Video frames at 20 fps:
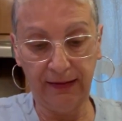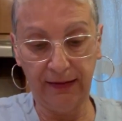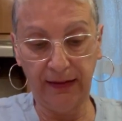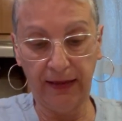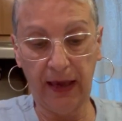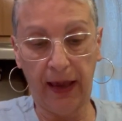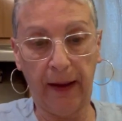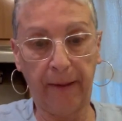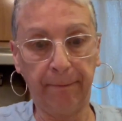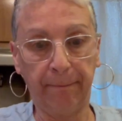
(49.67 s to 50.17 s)

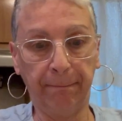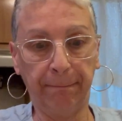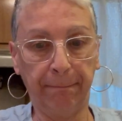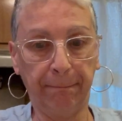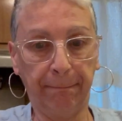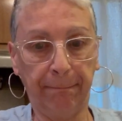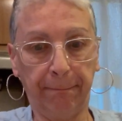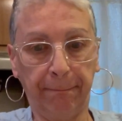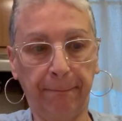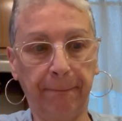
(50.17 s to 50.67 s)
Yeah.
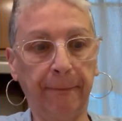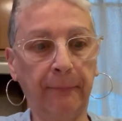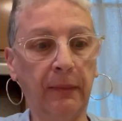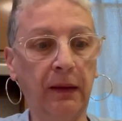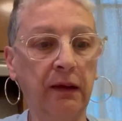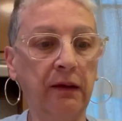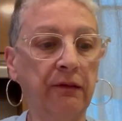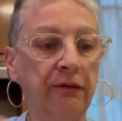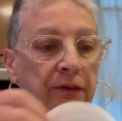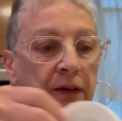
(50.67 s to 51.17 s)

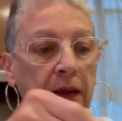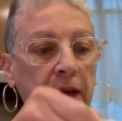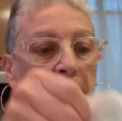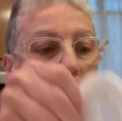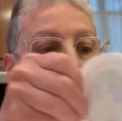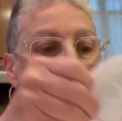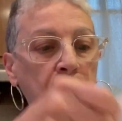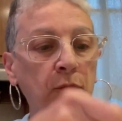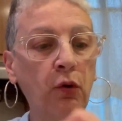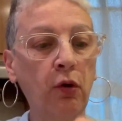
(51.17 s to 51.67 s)
I
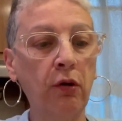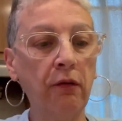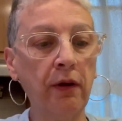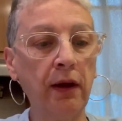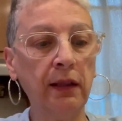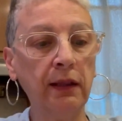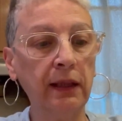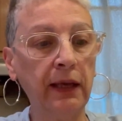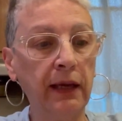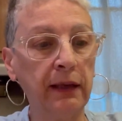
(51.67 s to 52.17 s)
need more,
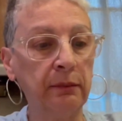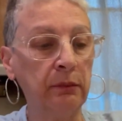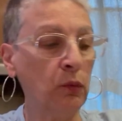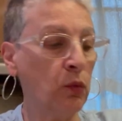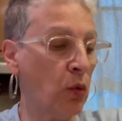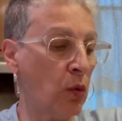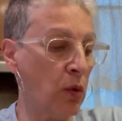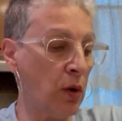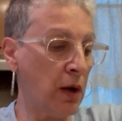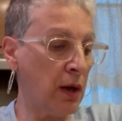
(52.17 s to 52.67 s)
I'll add
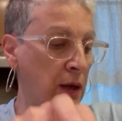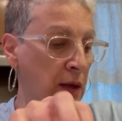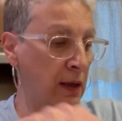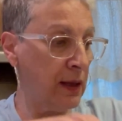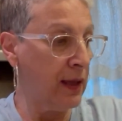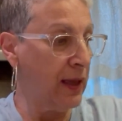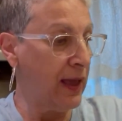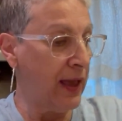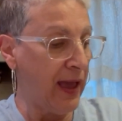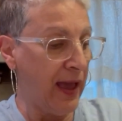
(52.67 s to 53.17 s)
more.
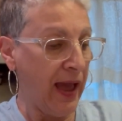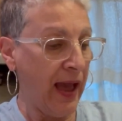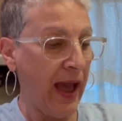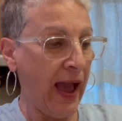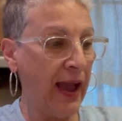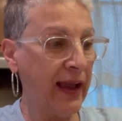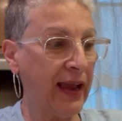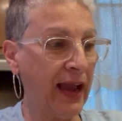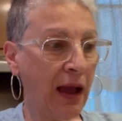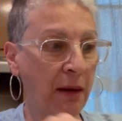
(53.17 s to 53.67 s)

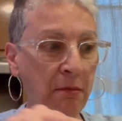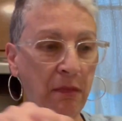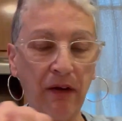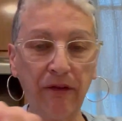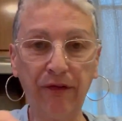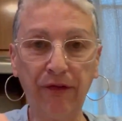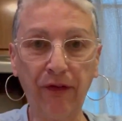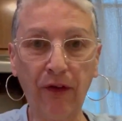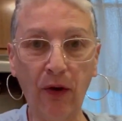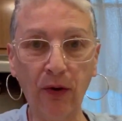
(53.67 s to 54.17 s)
I got my
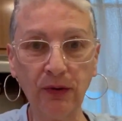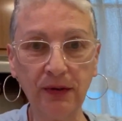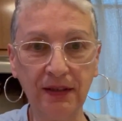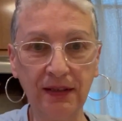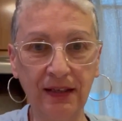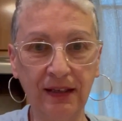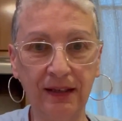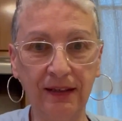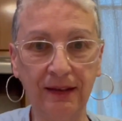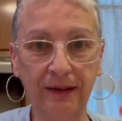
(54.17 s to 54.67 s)

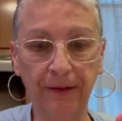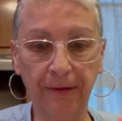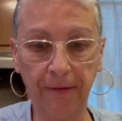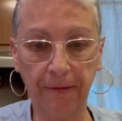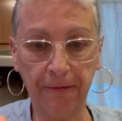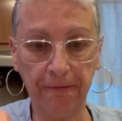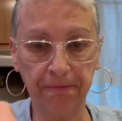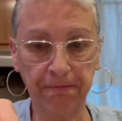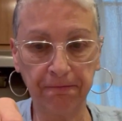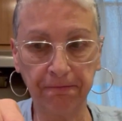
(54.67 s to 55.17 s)
frozen
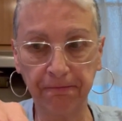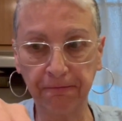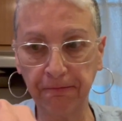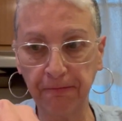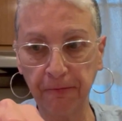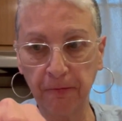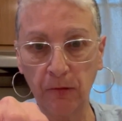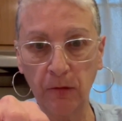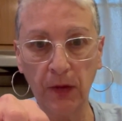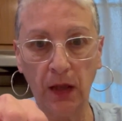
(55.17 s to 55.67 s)

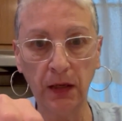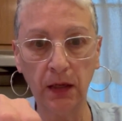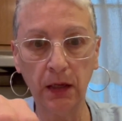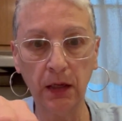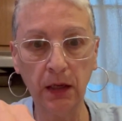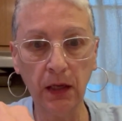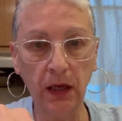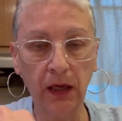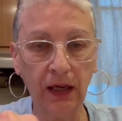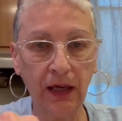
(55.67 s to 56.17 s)
um,
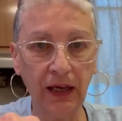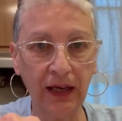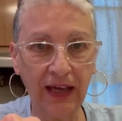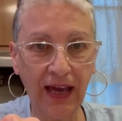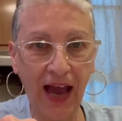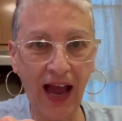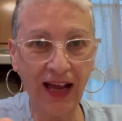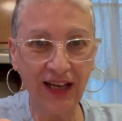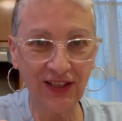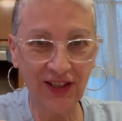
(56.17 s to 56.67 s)

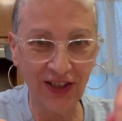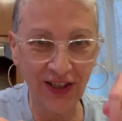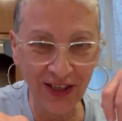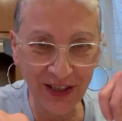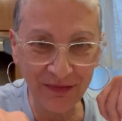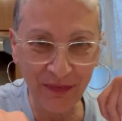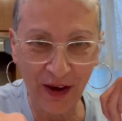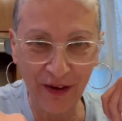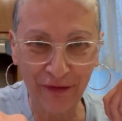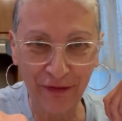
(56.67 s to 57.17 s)

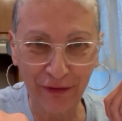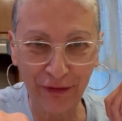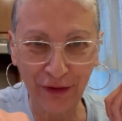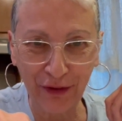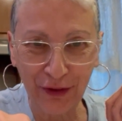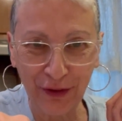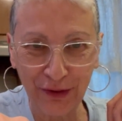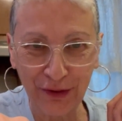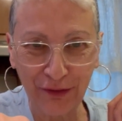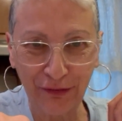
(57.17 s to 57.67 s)
concoction, my
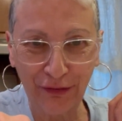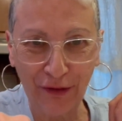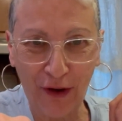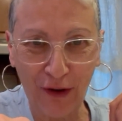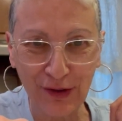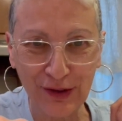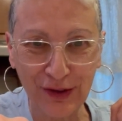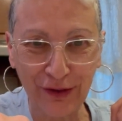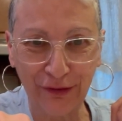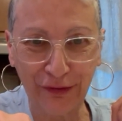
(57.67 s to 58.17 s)
fruit,
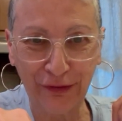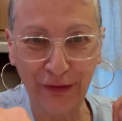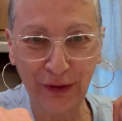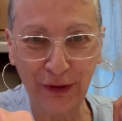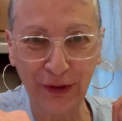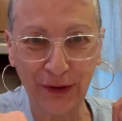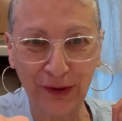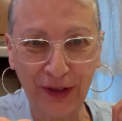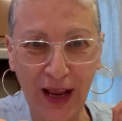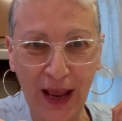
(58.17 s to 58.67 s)
frozen
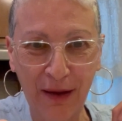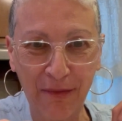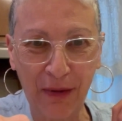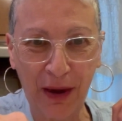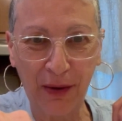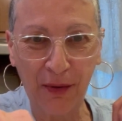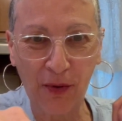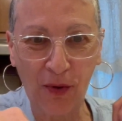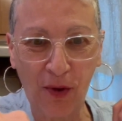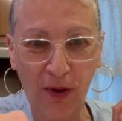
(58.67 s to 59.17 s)
fruit, and
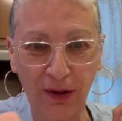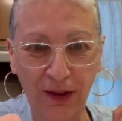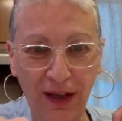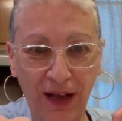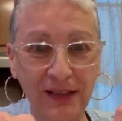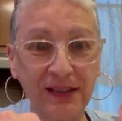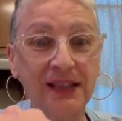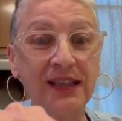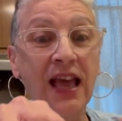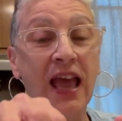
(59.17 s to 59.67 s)
my
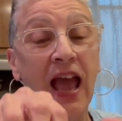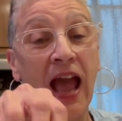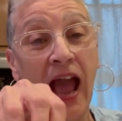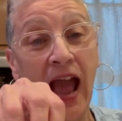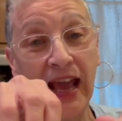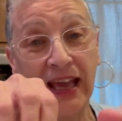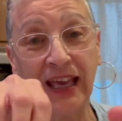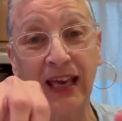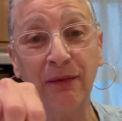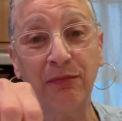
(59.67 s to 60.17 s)
walnuts.
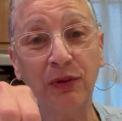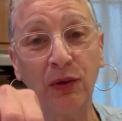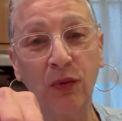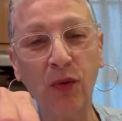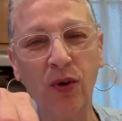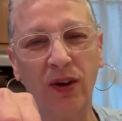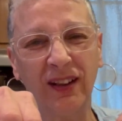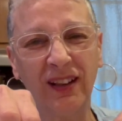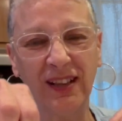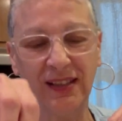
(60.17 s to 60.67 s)
I keep the
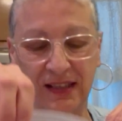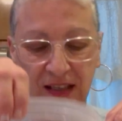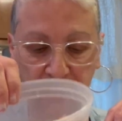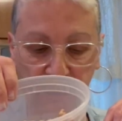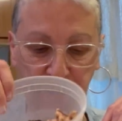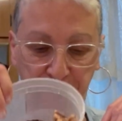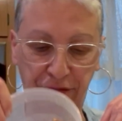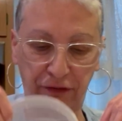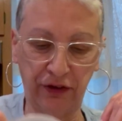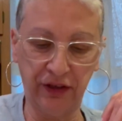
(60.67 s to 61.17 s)
walnuts in
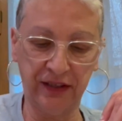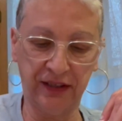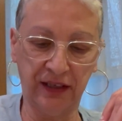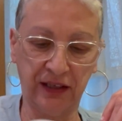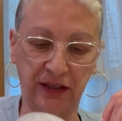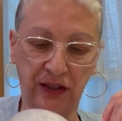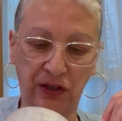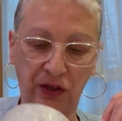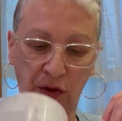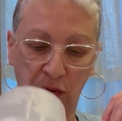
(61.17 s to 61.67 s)
the freezer
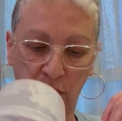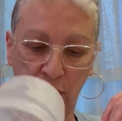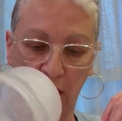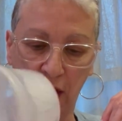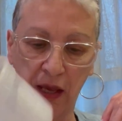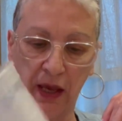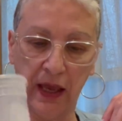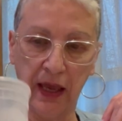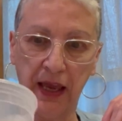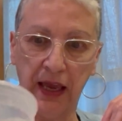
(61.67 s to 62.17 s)
too
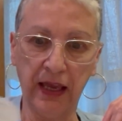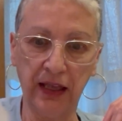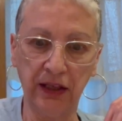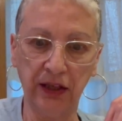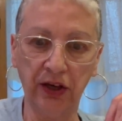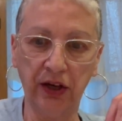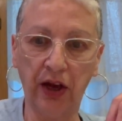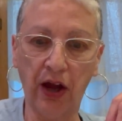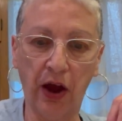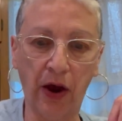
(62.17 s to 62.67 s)
in
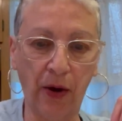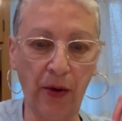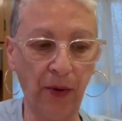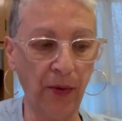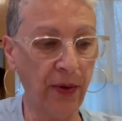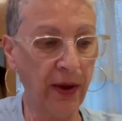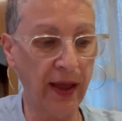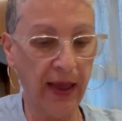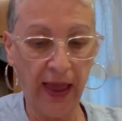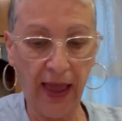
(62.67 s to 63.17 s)
you go.